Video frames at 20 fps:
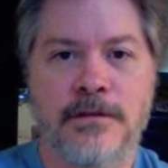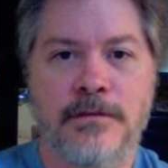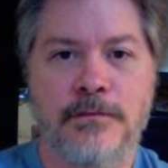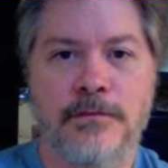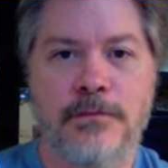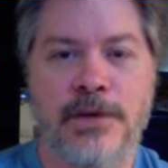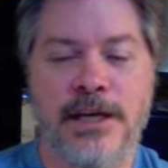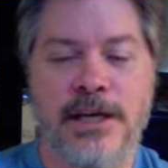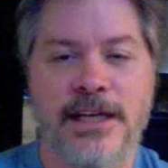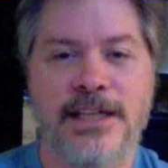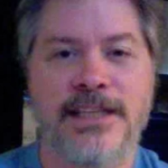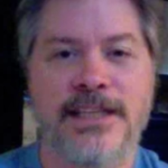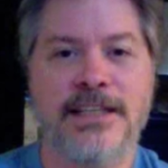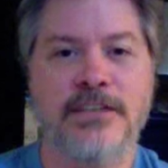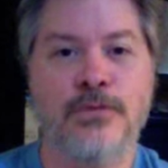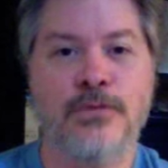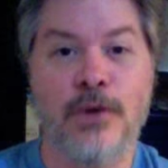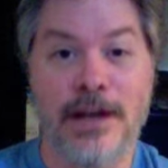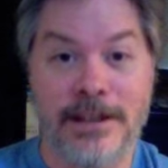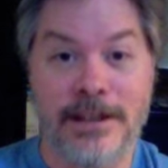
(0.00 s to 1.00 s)
But here's
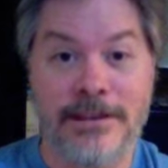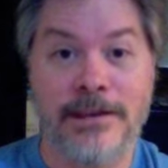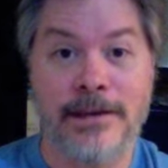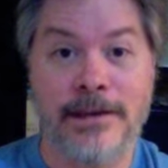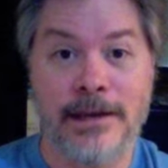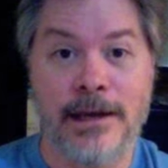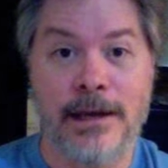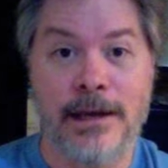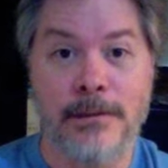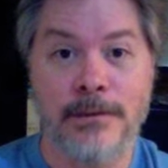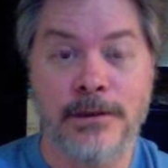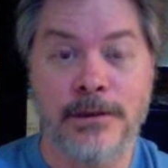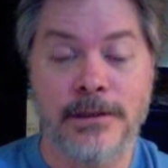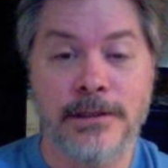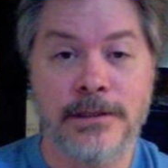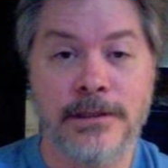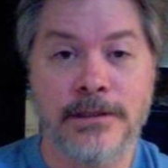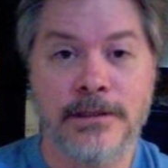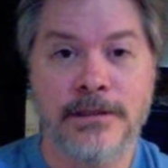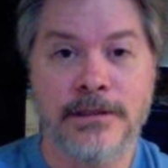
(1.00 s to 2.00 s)
what I think happened.
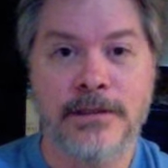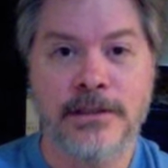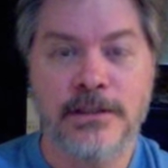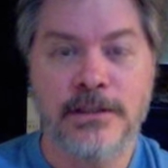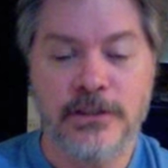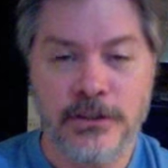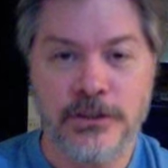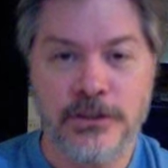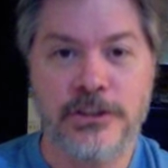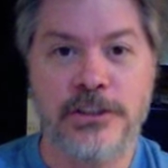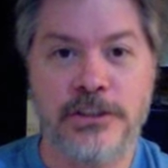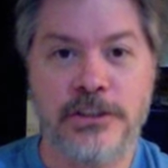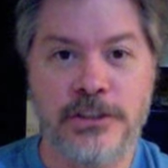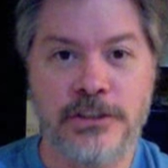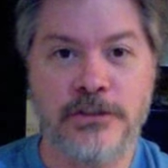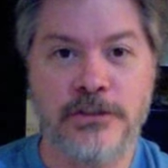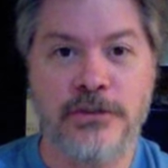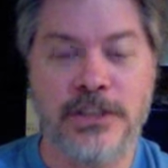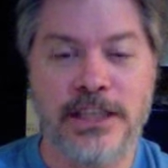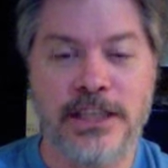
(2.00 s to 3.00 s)
She's
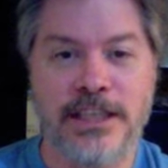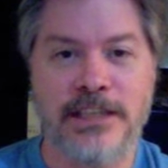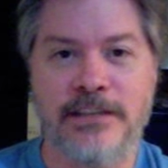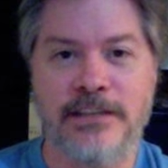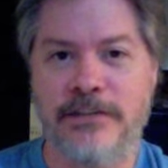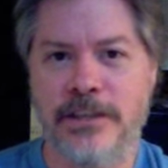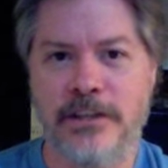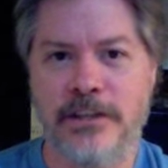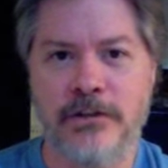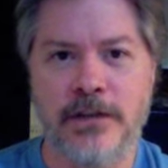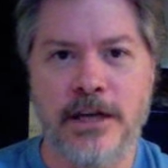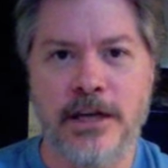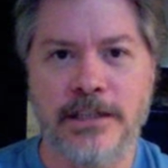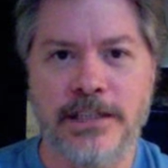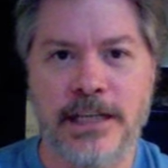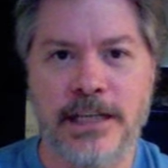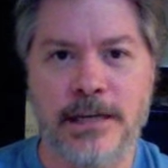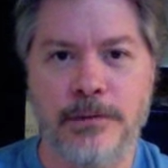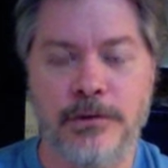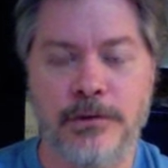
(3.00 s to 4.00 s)
shooting it. The video got
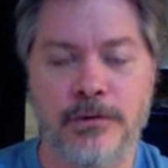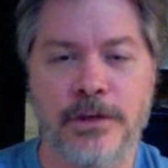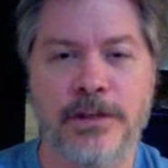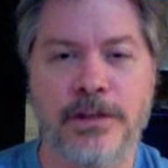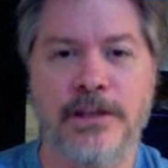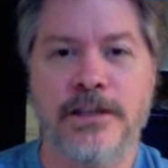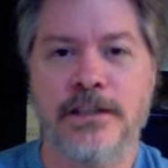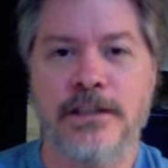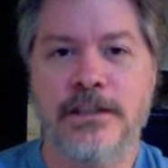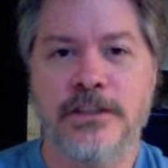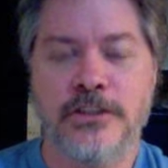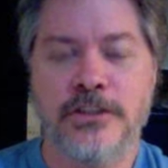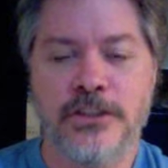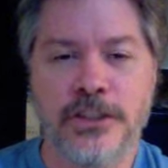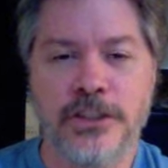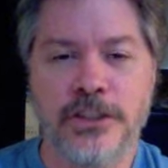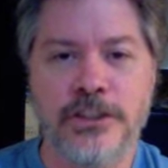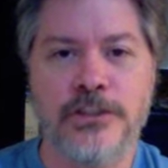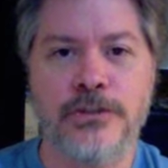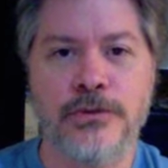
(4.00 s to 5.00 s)
tampered with.
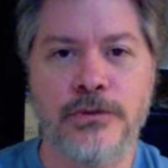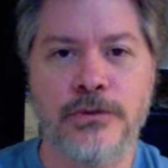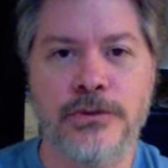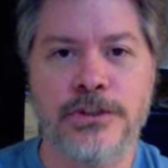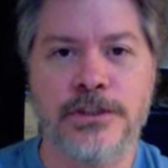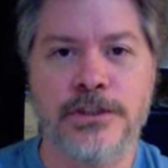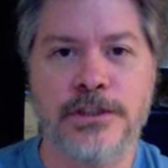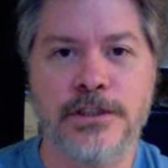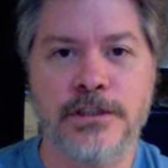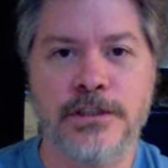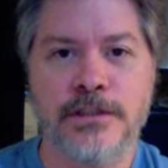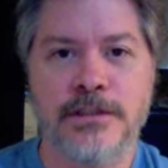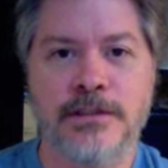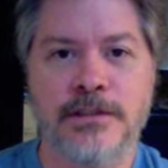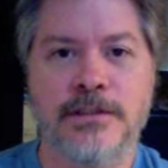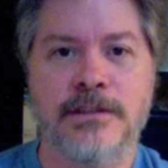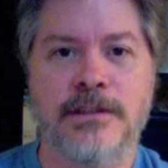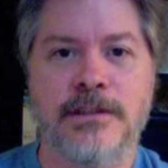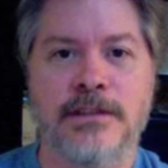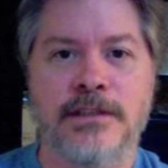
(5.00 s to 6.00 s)
She shoots.
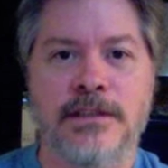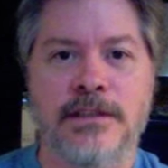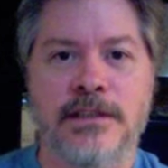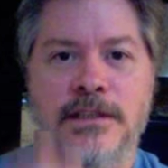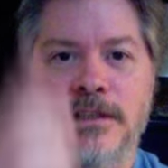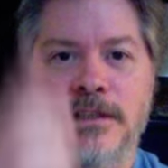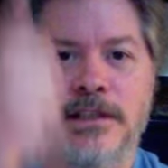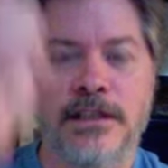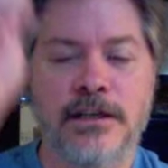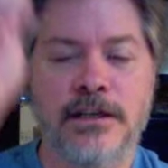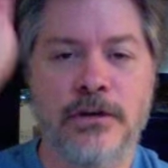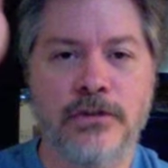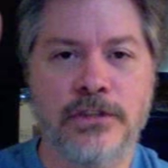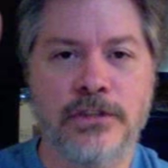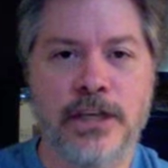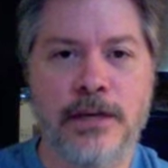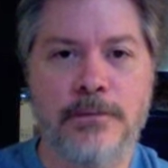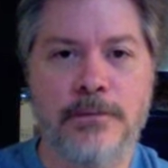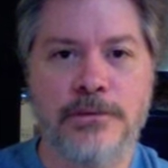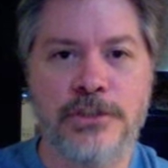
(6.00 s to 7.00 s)
It goes
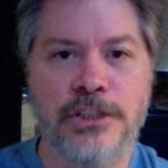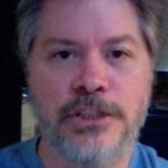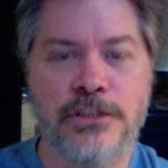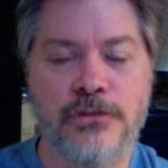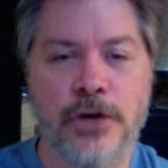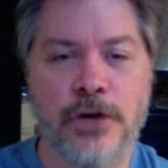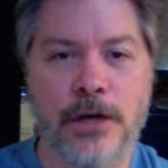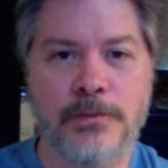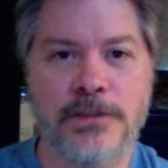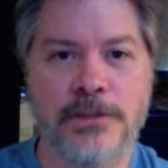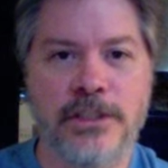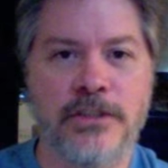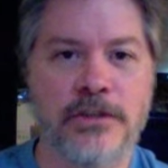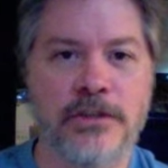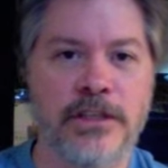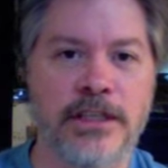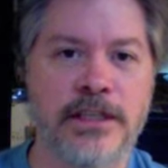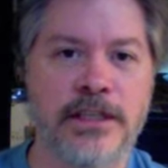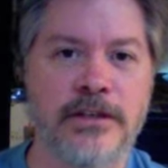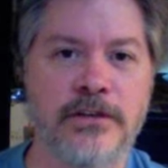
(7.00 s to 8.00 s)
up. She drops it. You
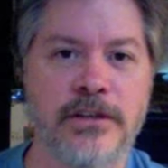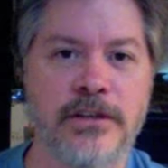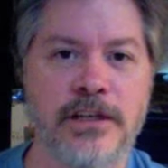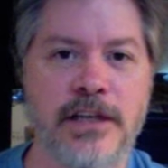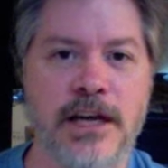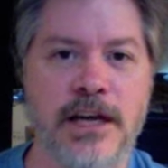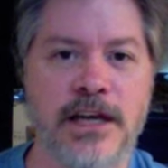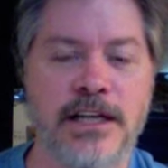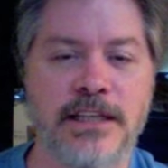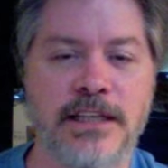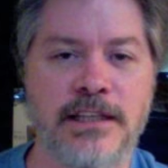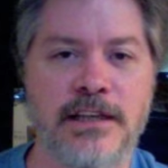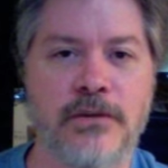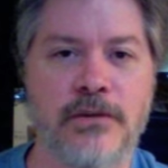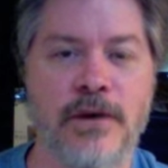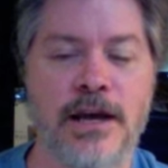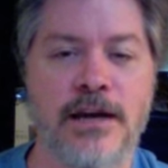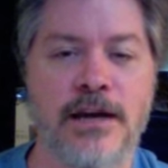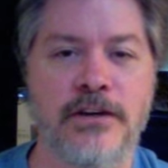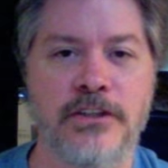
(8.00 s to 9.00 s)
can hear the gun hit the
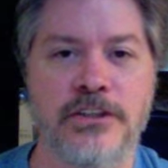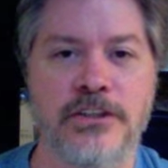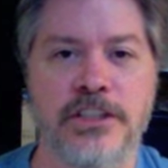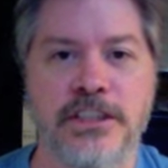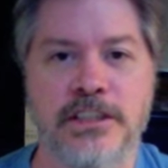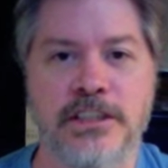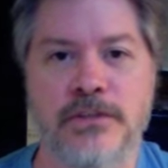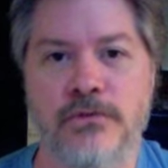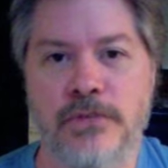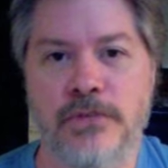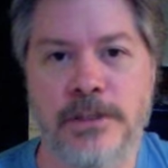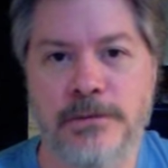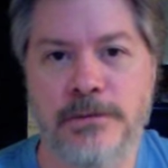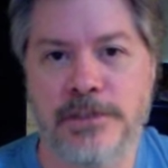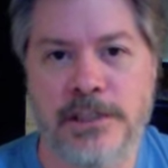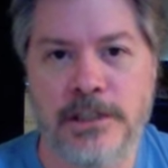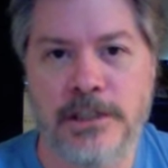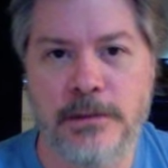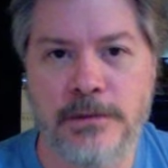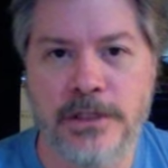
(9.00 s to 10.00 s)
ground, and she screams
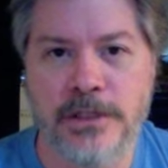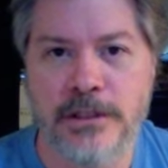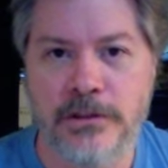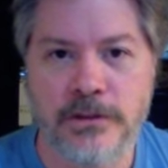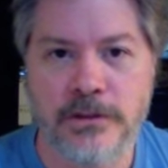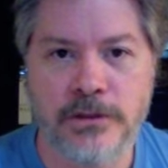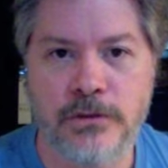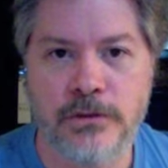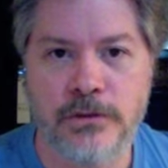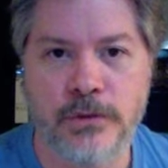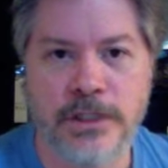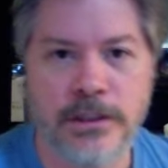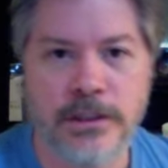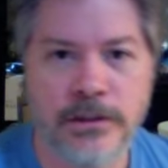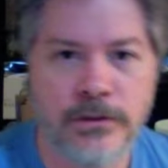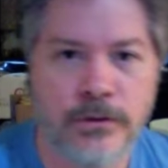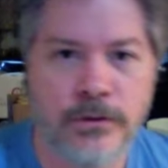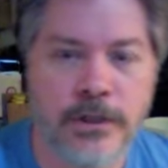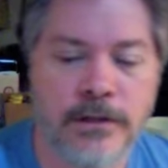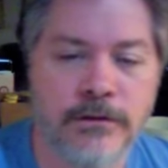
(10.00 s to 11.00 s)
a little bit or squeals
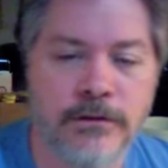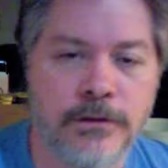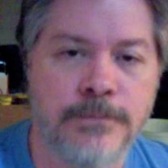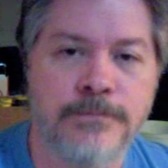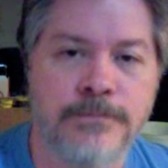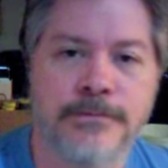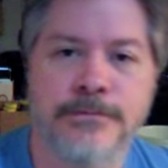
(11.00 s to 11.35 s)
or whatever.